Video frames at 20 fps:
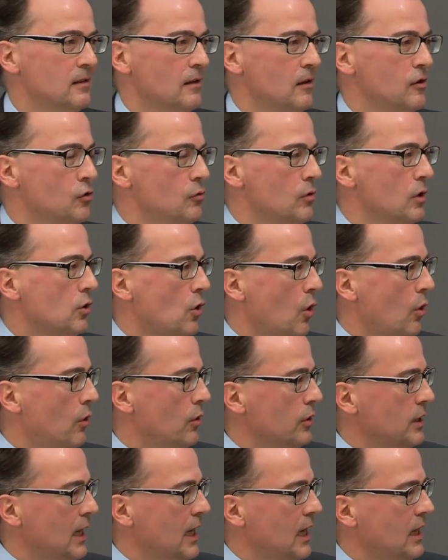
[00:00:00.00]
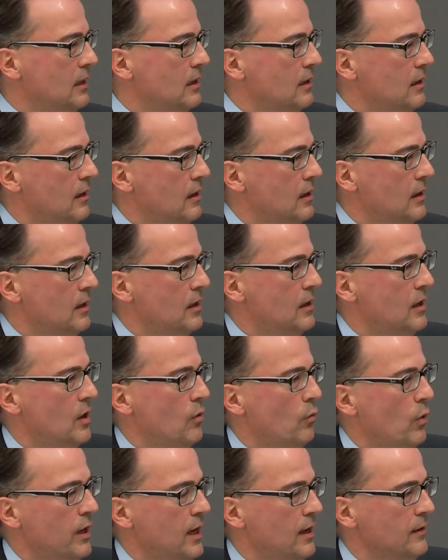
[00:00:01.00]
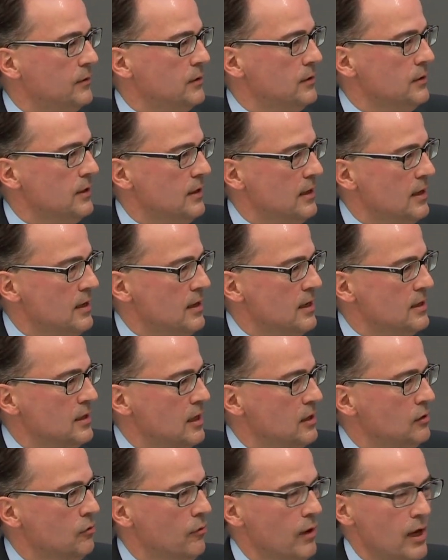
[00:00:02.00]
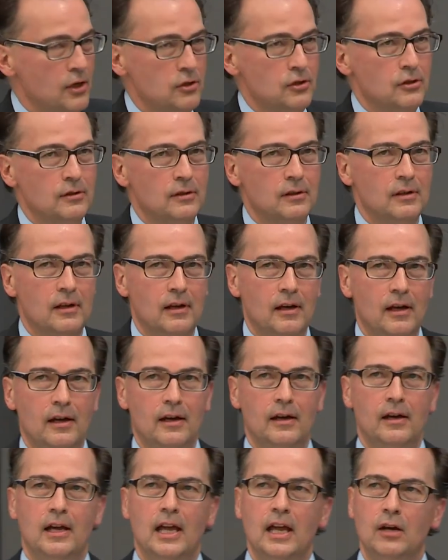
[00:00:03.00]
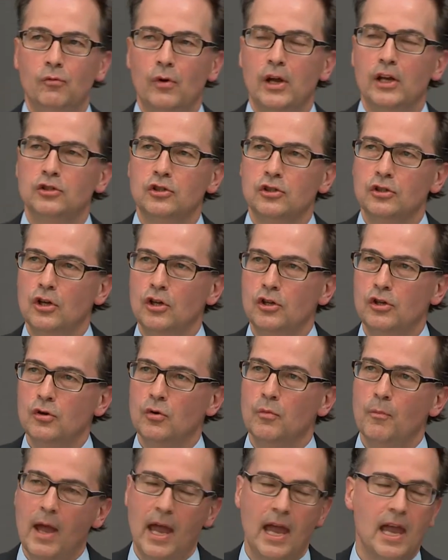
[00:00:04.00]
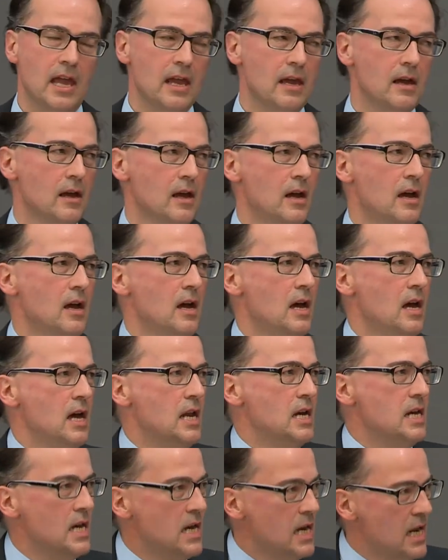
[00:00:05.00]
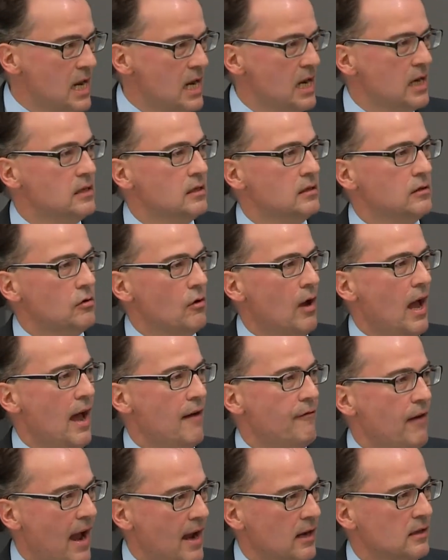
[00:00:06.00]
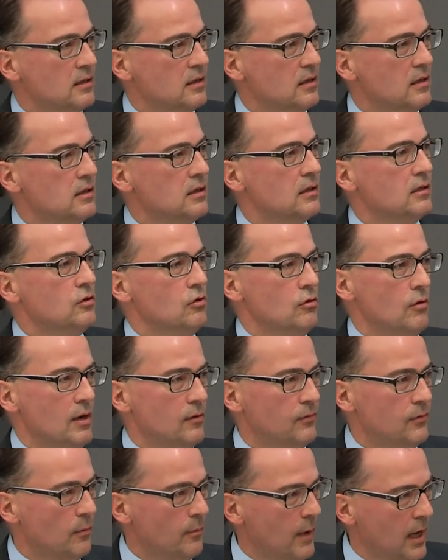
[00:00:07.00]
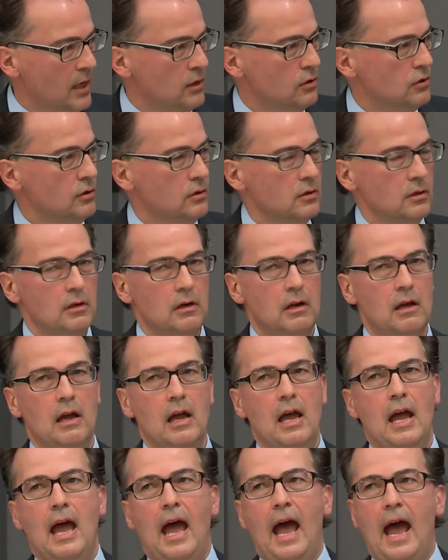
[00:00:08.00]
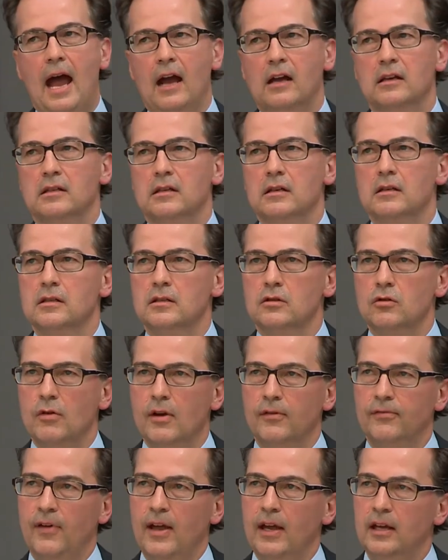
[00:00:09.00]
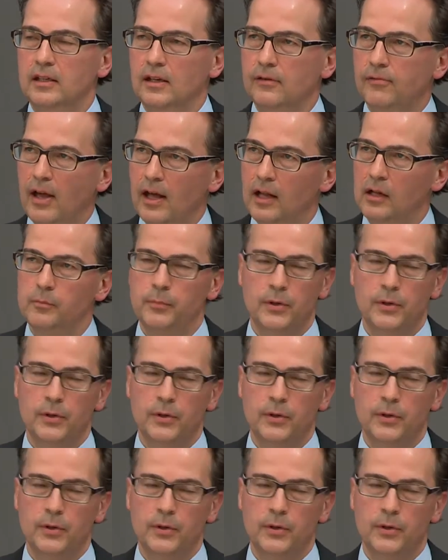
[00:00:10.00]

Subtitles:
you are caught in whatever situation in which you may need to have access to information, access to effective help and